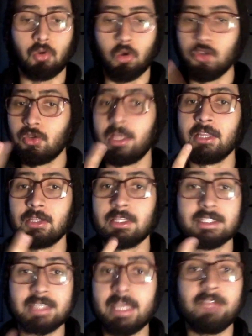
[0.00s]
Or you can
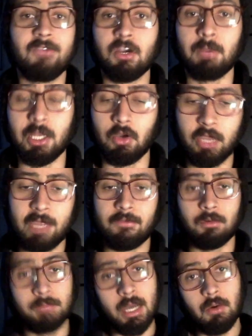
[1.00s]
say verbally, okay,
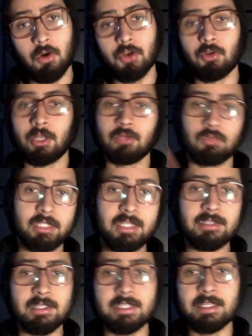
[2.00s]
from now on, you're going to do this,
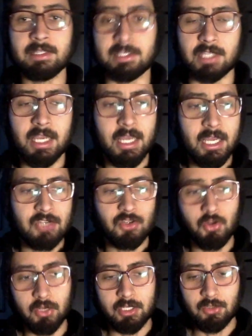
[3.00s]
this, and this. So
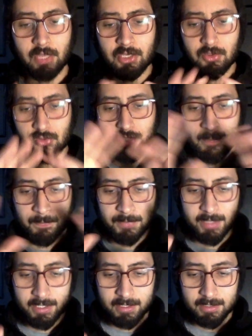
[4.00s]
you can use
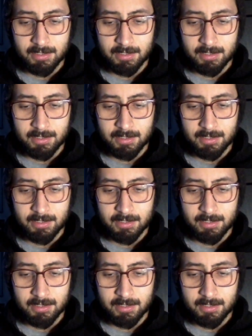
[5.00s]
the